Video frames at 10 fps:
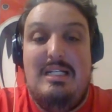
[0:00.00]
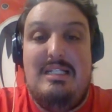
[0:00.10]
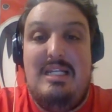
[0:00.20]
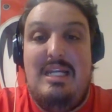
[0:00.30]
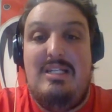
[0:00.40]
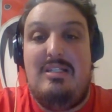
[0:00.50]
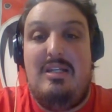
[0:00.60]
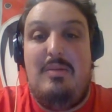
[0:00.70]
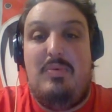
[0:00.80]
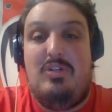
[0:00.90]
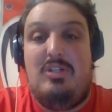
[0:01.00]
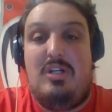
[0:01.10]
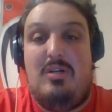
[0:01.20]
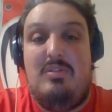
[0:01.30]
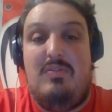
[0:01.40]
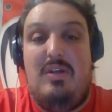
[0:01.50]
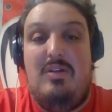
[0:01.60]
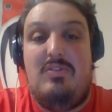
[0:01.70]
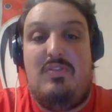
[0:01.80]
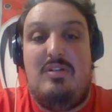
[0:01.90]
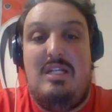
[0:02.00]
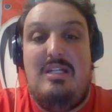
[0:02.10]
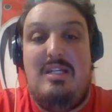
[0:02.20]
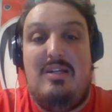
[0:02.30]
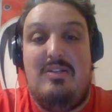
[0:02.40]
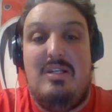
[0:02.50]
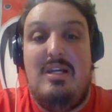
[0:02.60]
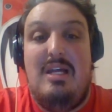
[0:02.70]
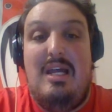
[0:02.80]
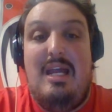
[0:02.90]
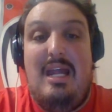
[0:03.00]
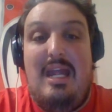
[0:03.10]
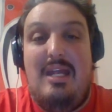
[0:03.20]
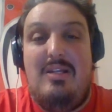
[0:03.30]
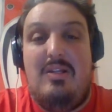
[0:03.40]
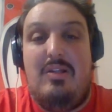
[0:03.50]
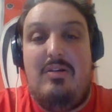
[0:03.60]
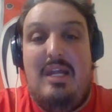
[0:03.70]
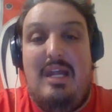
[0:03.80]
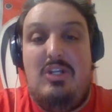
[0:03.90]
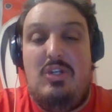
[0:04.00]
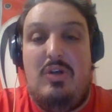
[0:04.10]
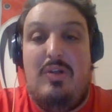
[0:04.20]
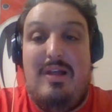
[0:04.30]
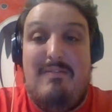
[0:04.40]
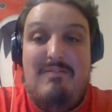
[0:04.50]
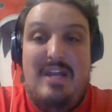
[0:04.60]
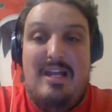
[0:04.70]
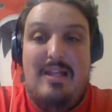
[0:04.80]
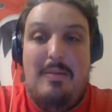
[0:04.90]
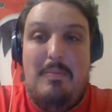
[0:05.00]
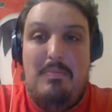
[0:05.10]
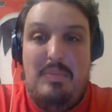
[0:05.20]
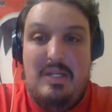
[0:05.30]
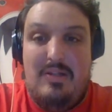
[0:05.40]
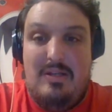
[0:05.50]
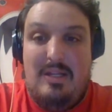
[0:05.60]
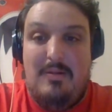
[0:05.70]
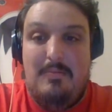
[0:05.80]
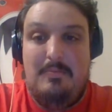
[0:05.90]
See Sleeper's terms of use for details and locational availability.